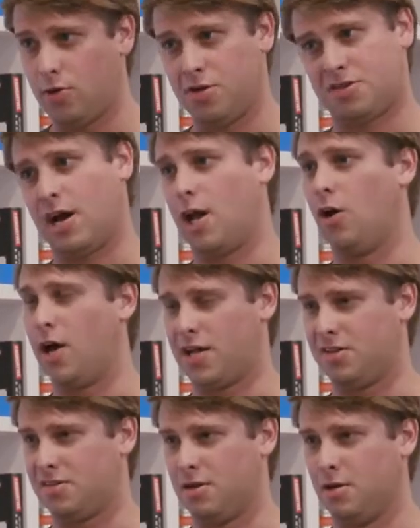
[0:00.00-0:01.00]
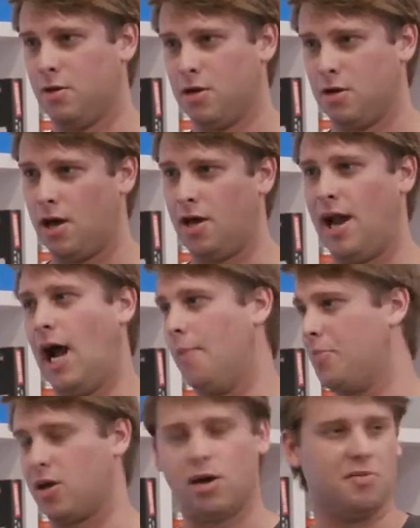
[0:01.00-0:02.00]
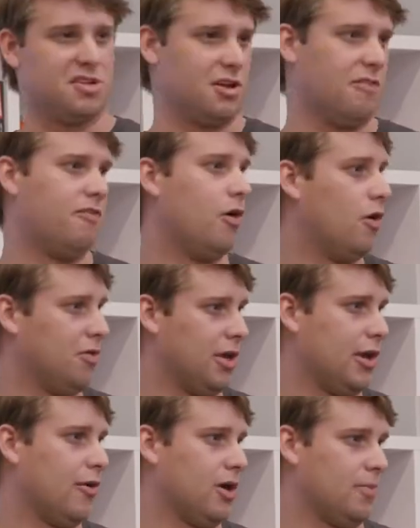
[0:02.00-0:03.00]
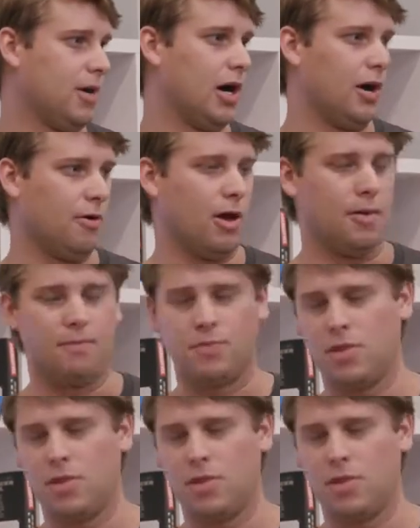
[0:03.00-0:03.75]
It's kind of like it's an app that comes on a phone that you already buy, right?